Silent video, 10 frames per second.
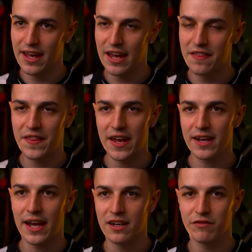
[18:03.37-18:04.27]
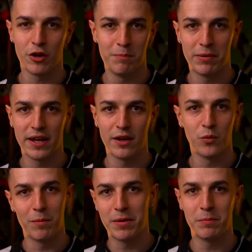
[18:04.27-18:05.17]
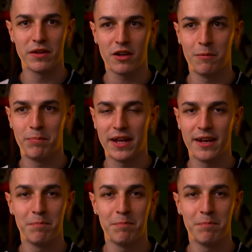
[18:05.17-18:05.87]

and then kind of complain when people complain